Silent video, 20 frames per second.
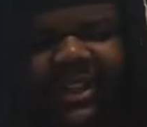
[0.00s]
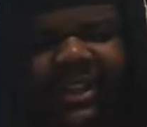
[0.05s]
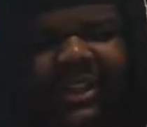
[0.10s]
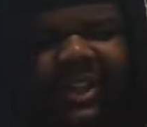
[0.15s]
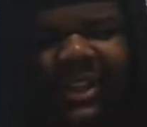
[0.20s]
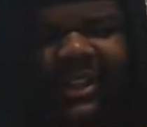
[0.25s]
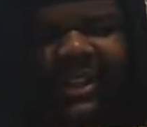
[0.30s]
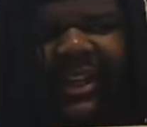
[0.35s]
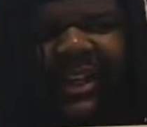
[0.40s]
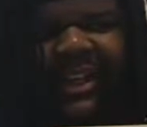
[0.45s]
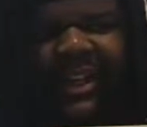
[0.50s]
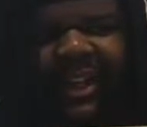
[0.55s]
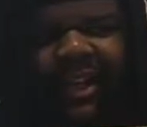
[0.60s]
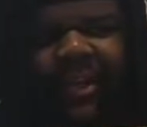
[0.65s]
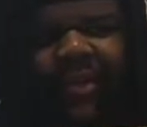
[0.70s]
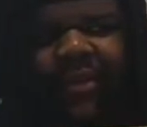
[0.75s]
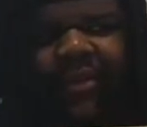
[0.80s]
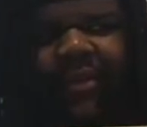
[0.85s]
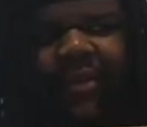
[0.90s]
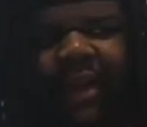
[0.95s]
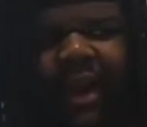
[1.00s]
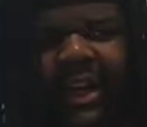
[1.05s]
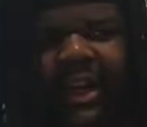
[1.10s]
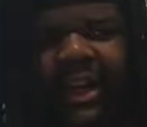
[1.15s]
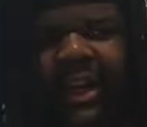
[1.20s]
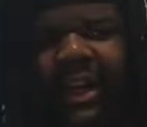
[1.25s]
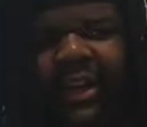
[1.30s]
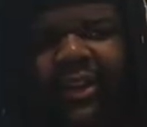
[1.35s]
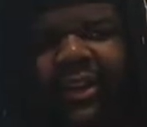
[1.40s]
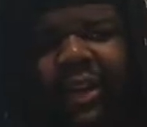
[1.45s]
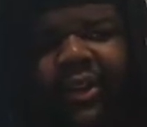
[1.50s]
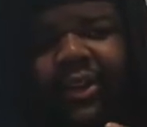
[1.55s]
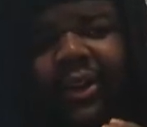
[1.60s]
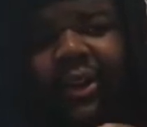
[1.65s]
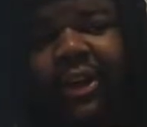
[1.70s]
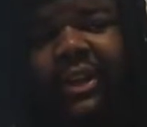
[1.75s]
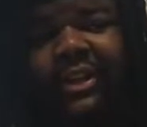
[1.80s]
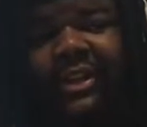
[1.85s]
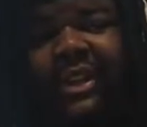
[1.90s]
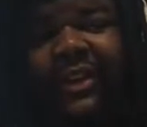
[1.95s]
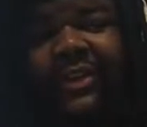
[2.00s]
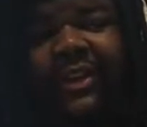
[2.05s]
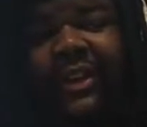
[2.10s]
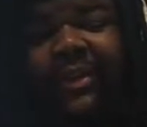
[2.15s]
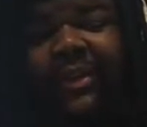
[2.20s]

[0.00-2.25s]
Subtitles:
it, I think, like on Friday, and I saw 37.